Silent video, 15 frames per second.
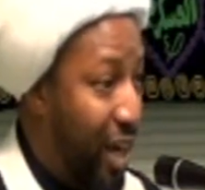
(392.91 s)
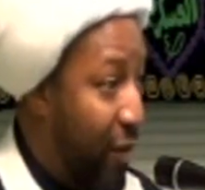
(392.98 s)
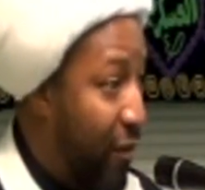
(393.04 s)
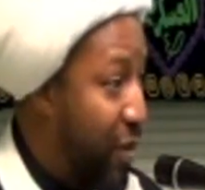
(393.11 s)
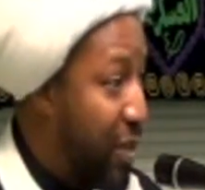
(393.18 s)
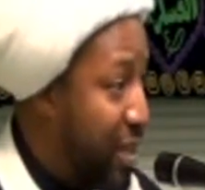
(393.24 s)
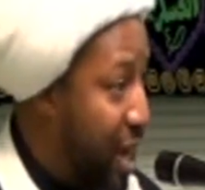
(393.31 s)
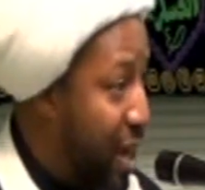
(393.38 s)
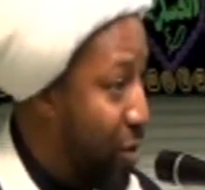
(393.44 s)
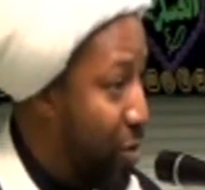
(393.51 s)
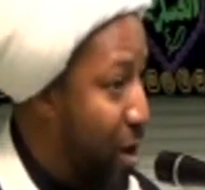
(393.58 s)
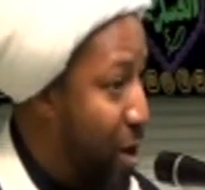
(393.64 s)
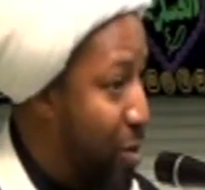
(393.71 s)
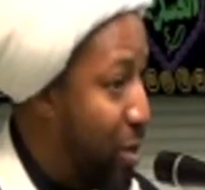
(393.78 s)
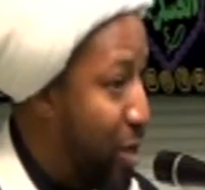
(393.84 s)
and if it's
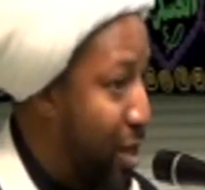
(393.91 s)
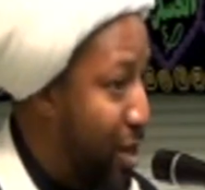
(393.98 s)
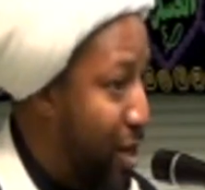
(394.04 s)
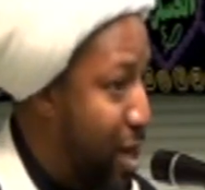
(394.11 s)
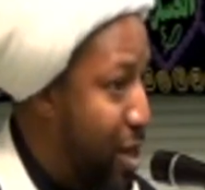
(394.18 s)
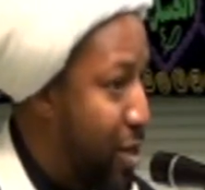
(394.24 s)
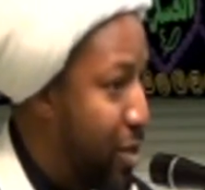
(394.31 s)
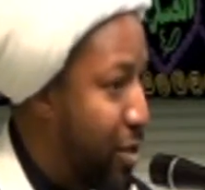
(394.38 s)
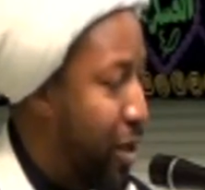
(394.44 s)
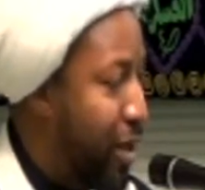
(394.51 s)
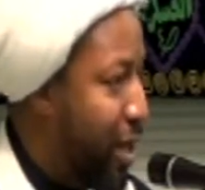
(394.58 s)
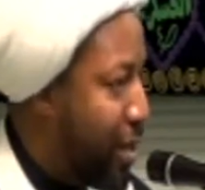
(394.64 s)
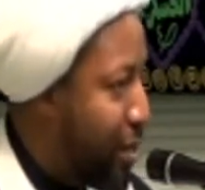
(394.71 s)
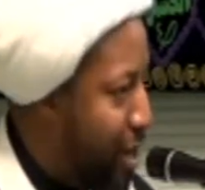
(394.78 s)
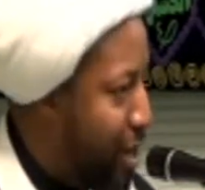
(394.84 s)
not grounded in
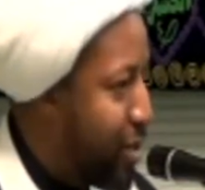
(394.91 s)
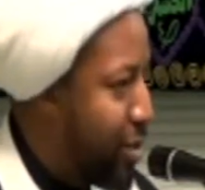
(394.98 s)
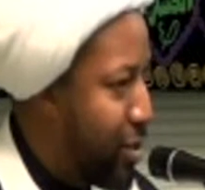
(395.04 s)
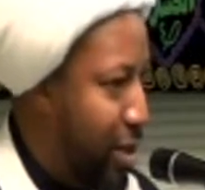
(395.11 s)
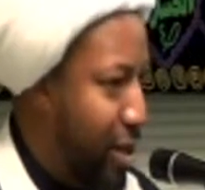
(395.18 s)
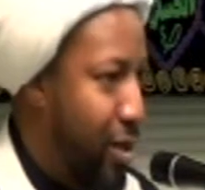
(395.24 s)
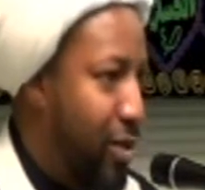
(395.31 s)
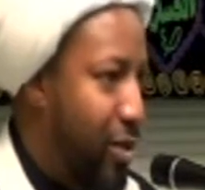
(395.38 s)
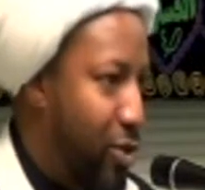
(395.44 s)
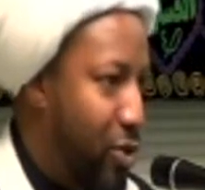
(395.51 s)
knowledge, and that knowledge, again,